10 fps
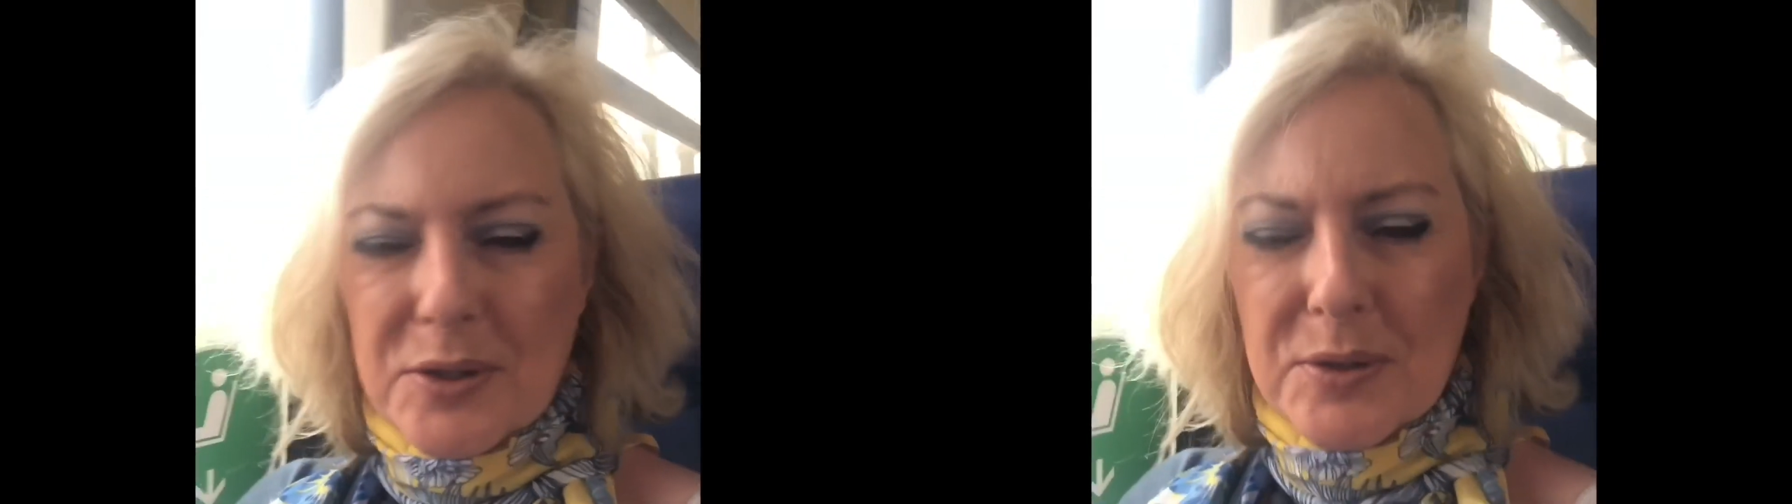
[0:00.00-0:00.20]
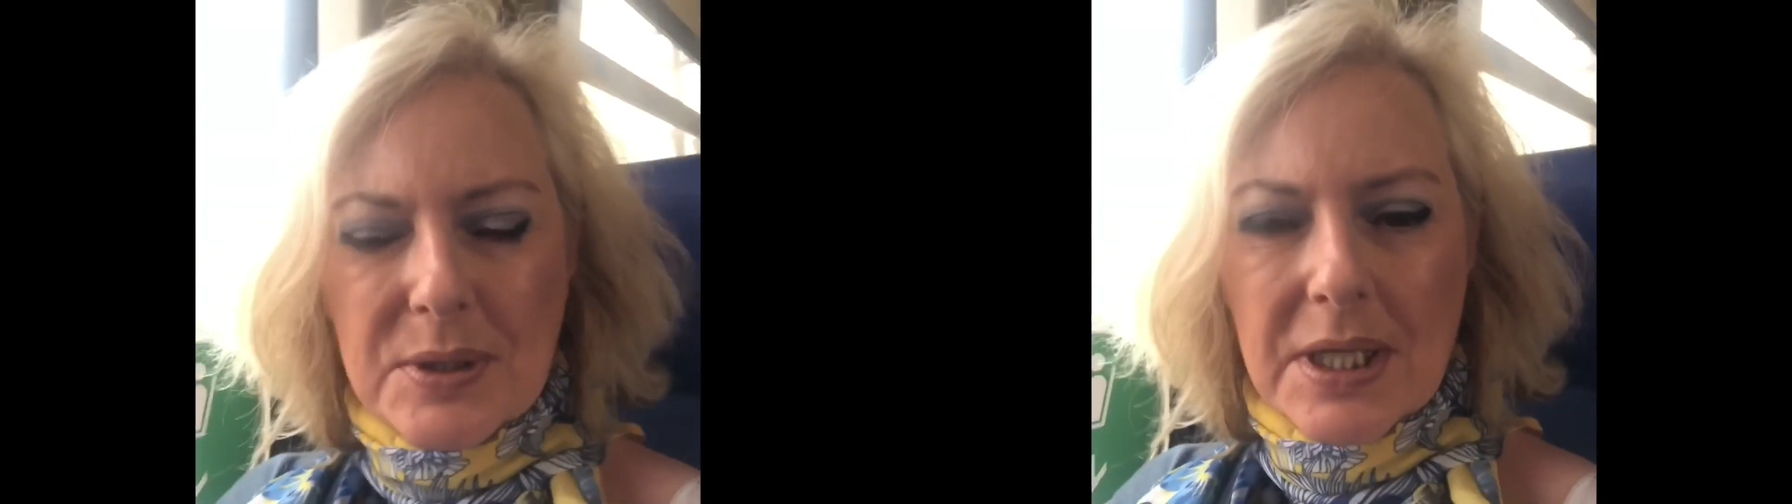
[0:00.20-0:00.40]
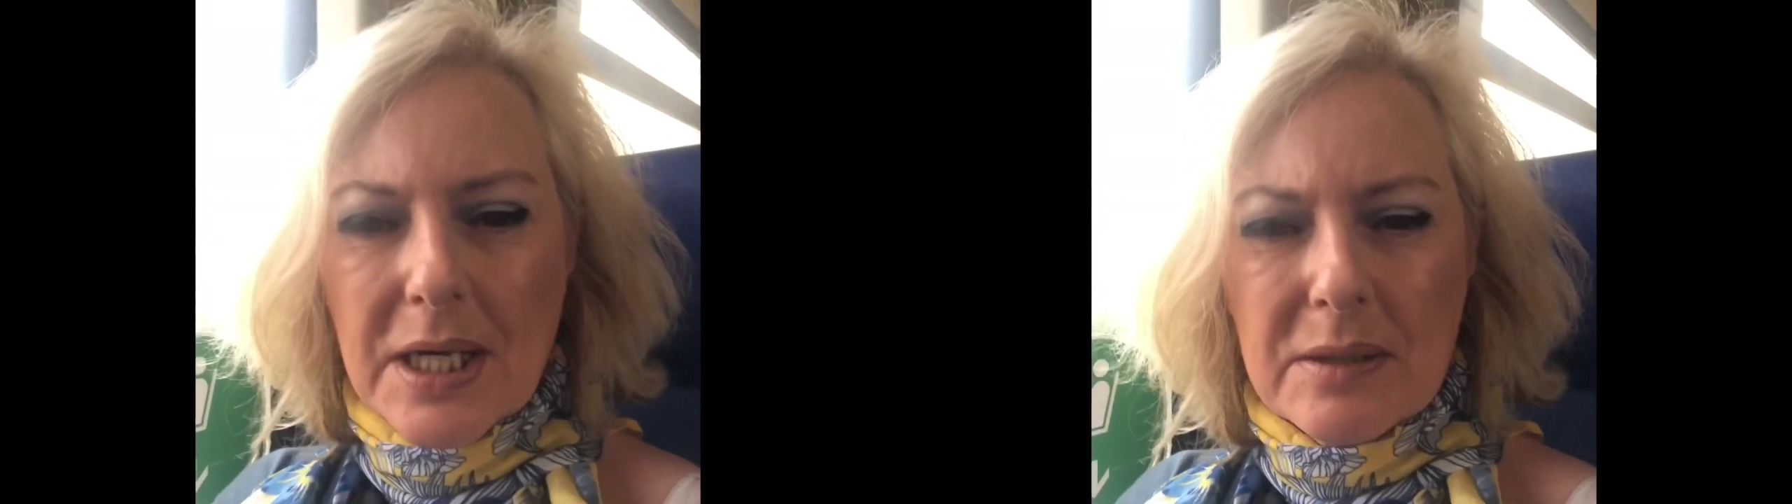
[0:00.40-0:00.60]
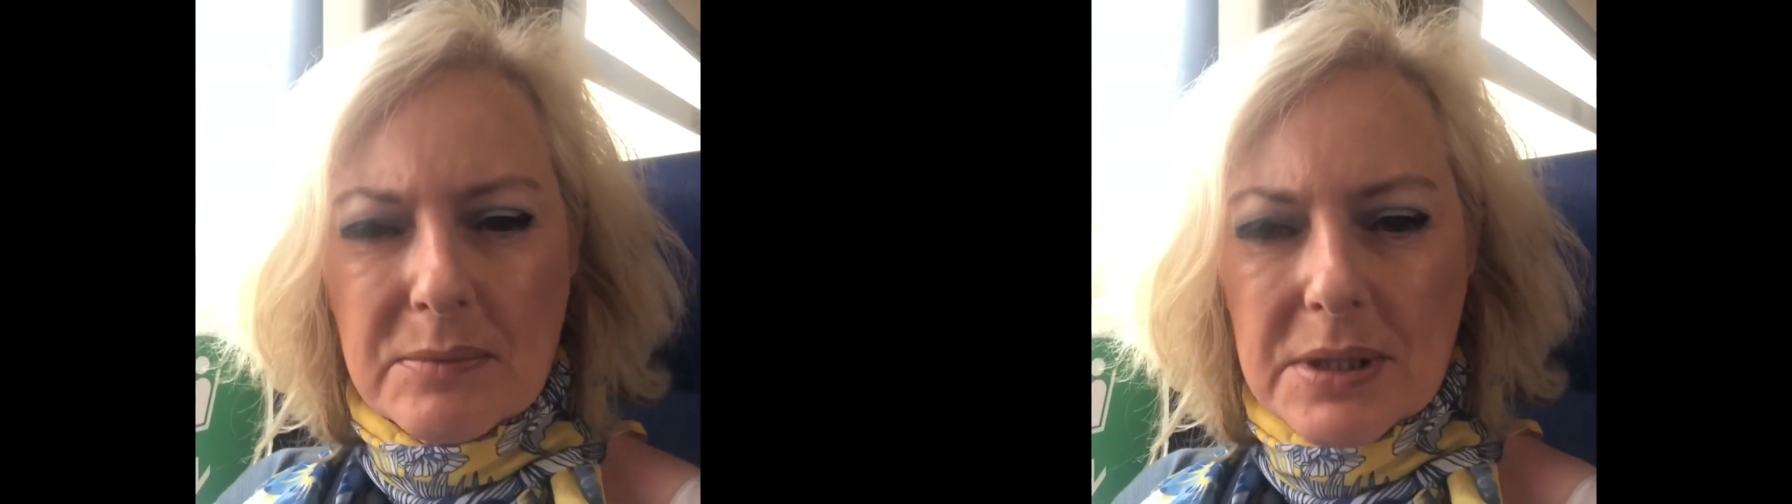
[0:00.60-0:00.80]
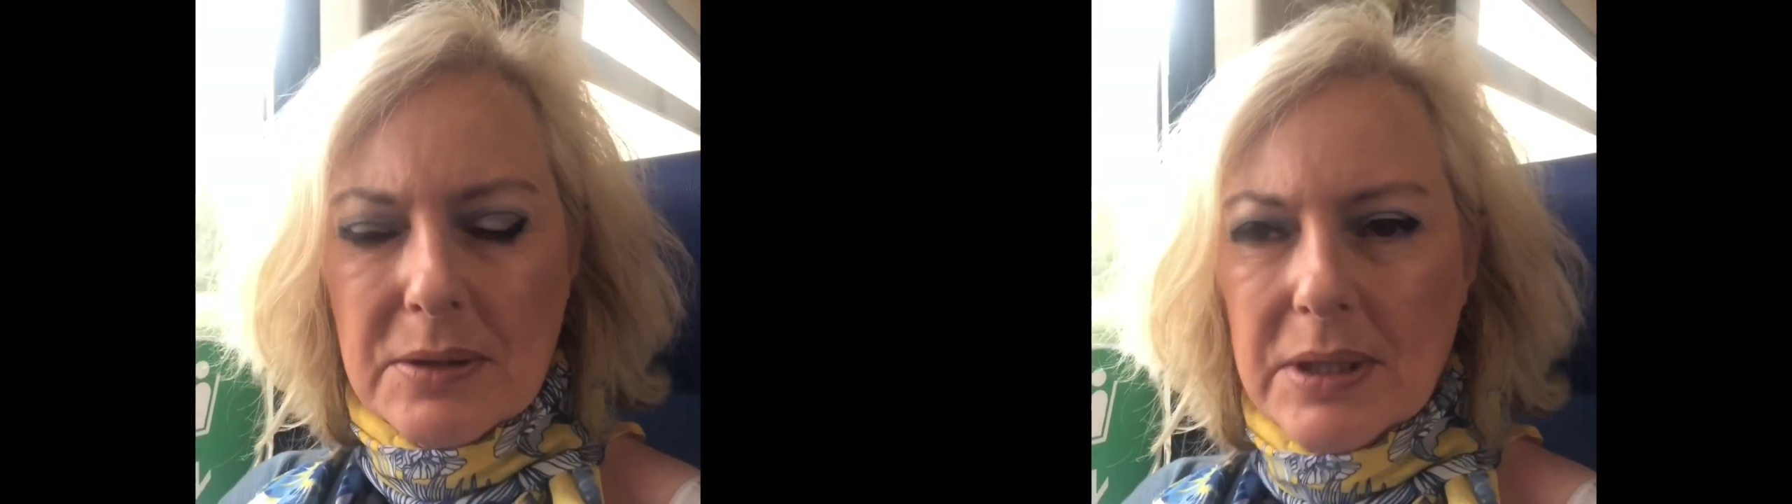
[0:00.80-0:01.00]
use it
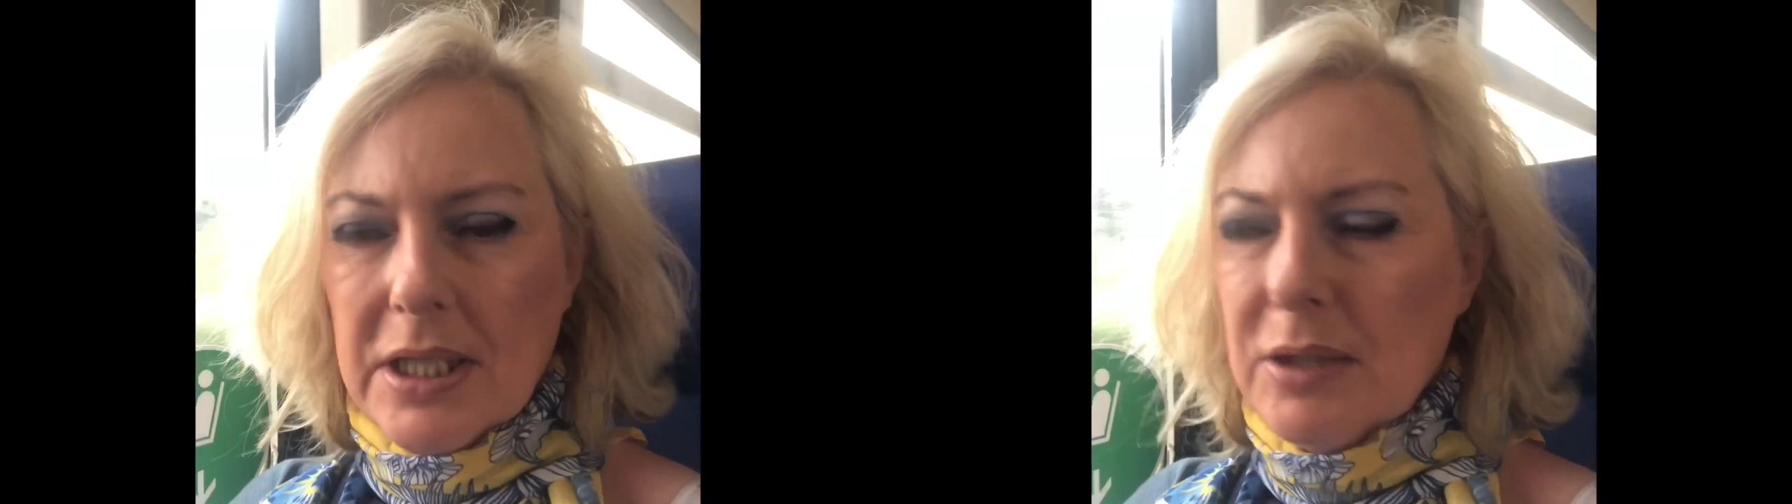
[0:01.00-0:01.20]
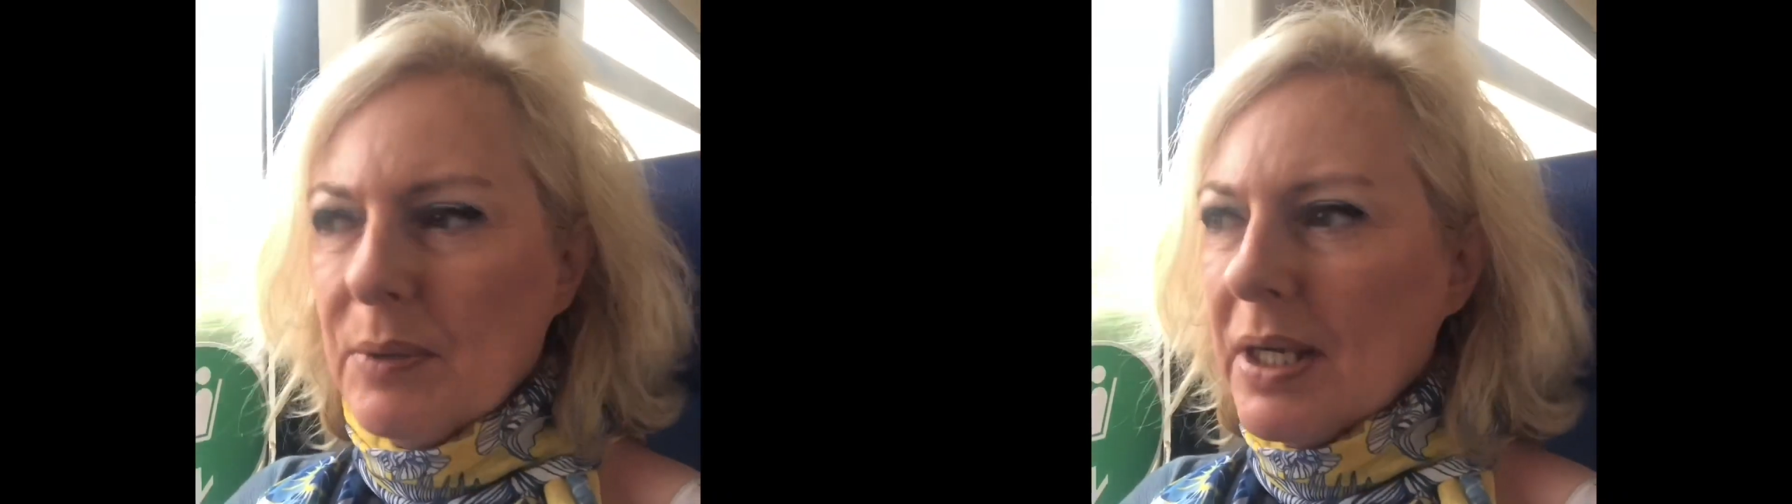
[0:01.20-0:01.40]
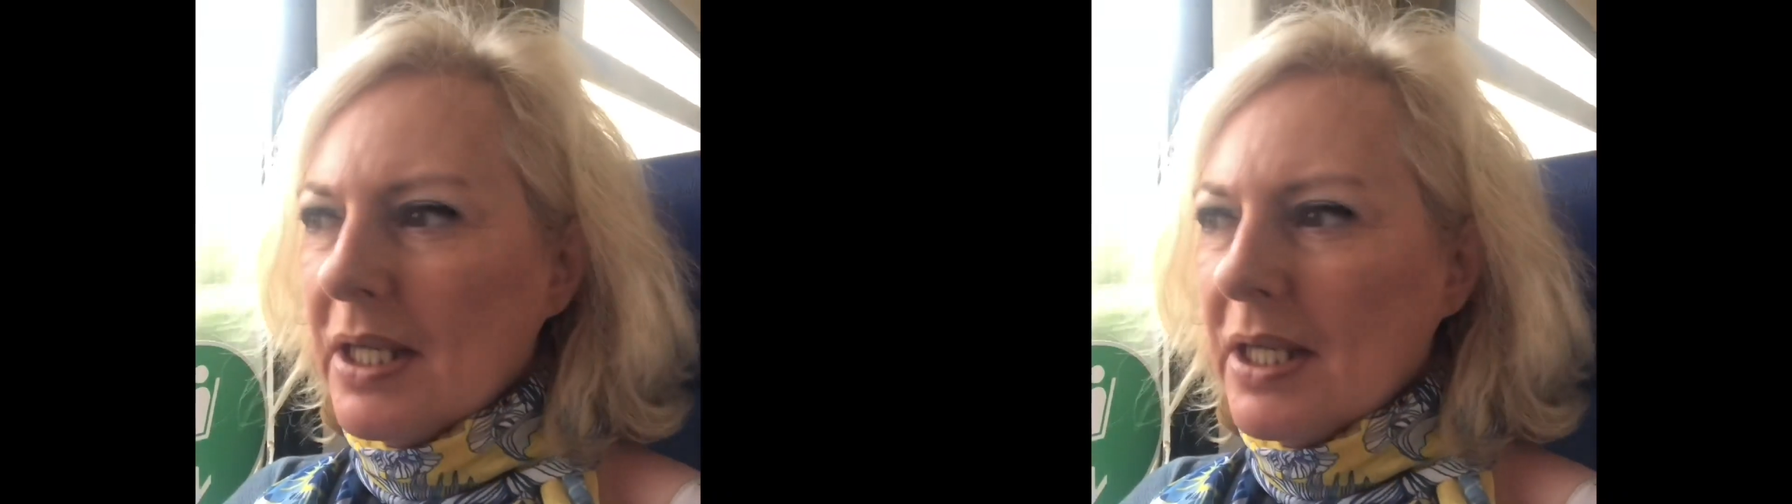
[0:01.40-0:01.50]
absolutely anywhere.